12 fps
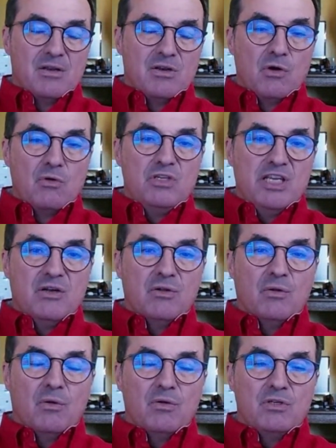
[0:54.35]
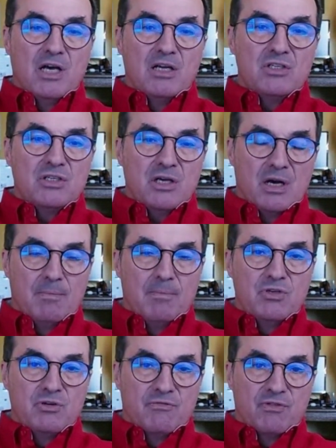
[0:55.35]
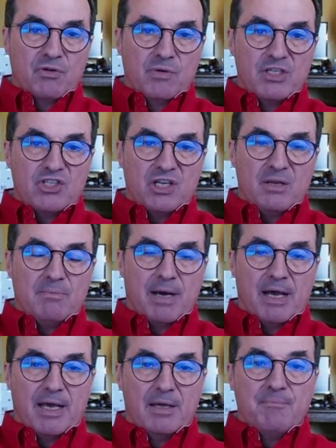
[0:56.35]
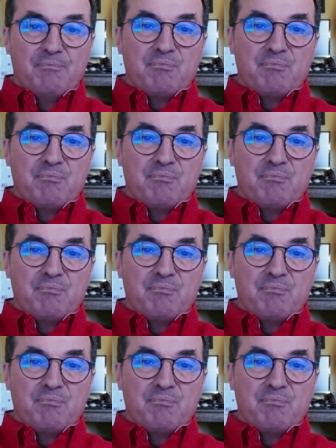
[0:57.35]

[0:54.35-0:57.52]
no deal does come to fruition by